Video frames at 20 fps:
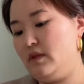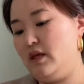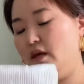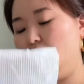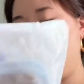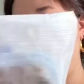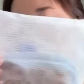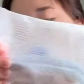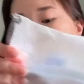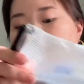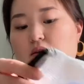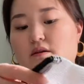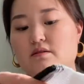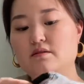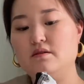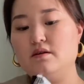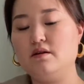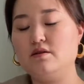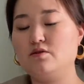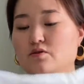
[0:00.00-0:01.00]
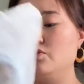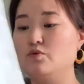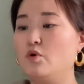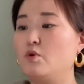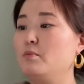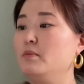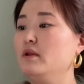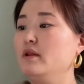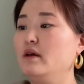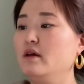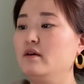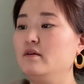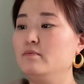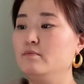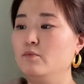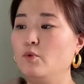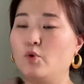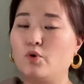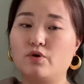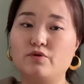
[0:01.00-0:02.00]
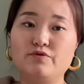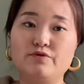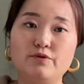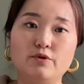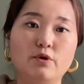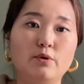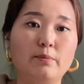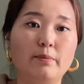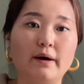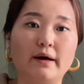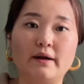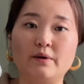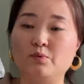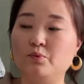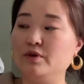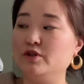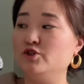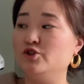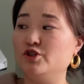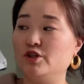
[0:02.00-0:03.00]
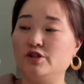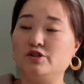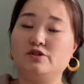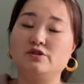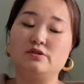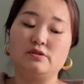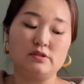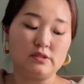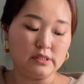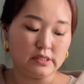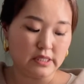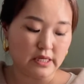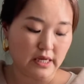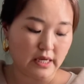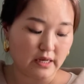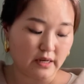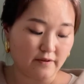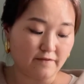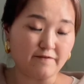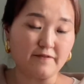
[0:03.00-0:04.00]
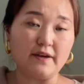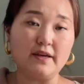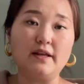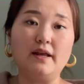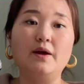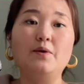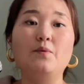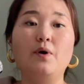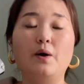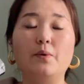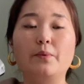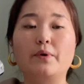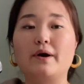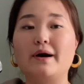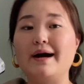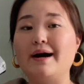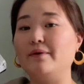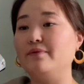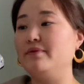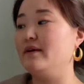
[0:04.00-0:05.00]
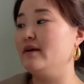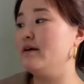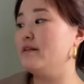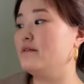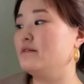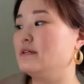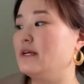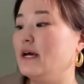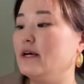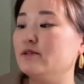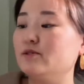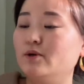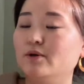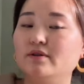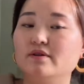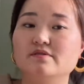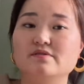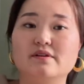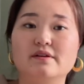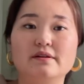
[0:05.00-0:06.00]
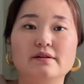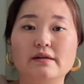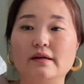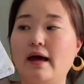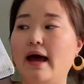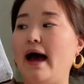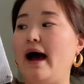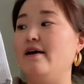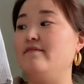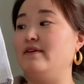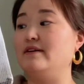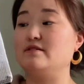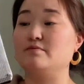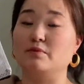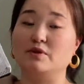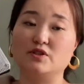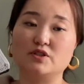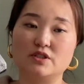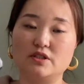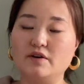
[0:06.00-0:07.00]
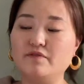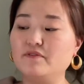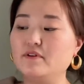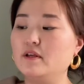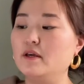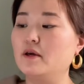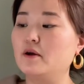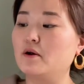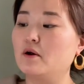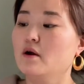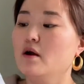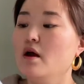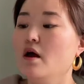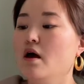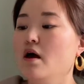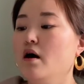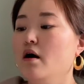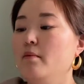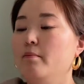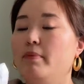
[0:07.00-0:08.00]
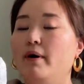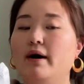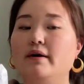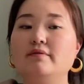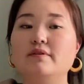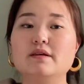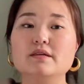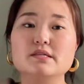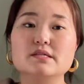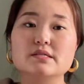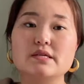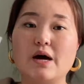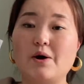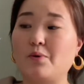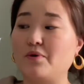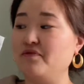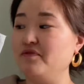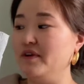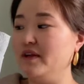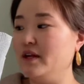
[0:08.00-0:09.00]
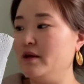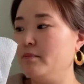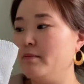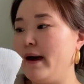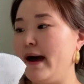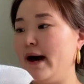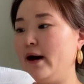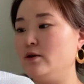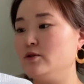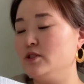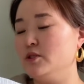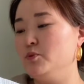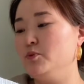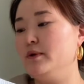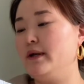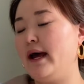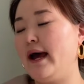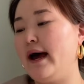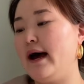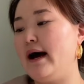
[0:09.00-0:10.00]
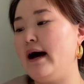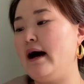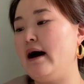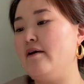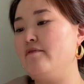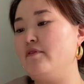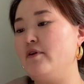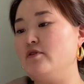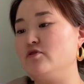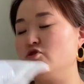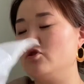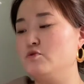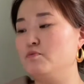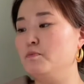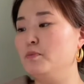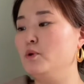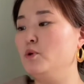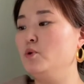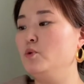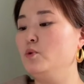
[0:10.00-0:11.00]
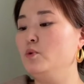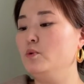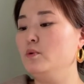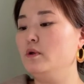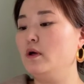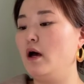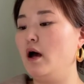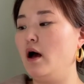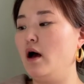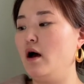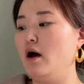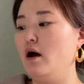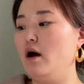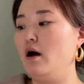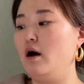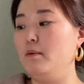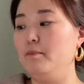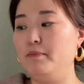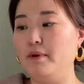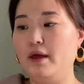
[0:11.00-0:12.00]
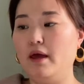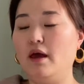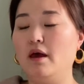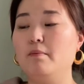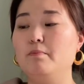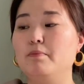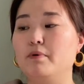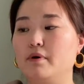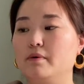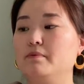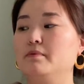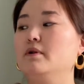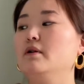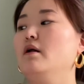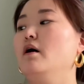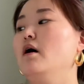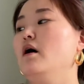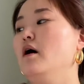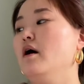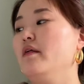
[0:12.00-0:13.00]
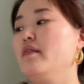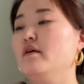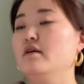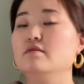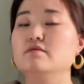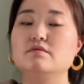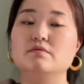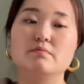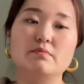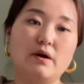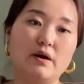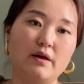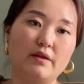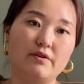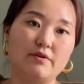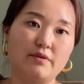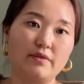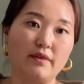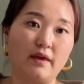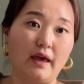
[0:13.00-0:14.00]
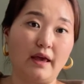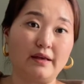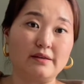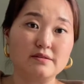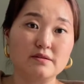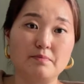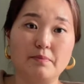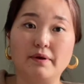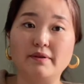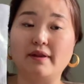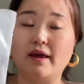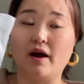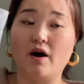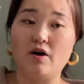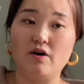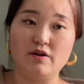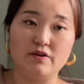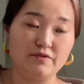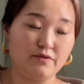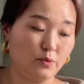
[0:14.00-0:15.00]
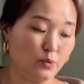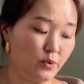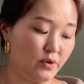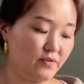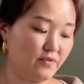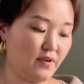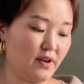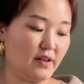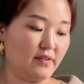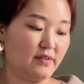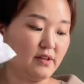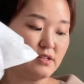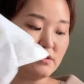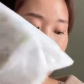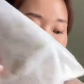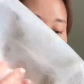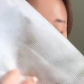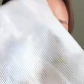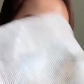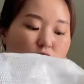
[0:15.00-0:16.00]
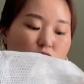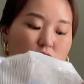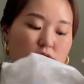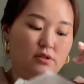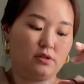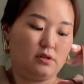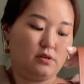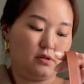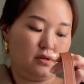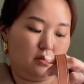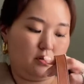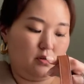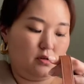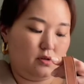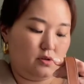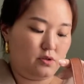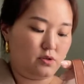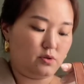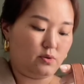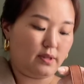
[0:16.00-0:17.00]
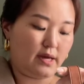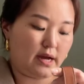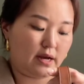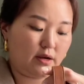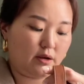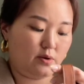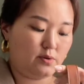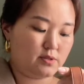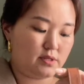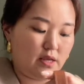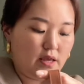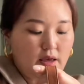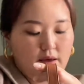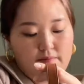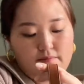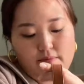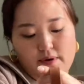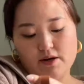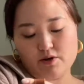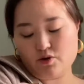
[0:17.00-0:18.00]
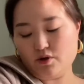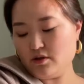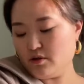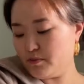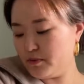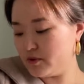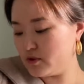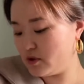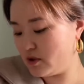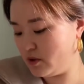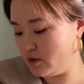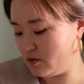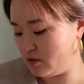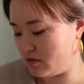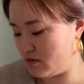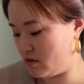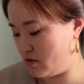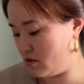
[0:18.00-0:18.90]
And then this is normally more full, but we just did feeding while we were out the other day, so it doesn't have as much stuff in here. But this is our feeding pouch. It would have a spoon, a bib, burp cloth, and some other things, but they all would fit in this pouch. So that goes in my transport tote.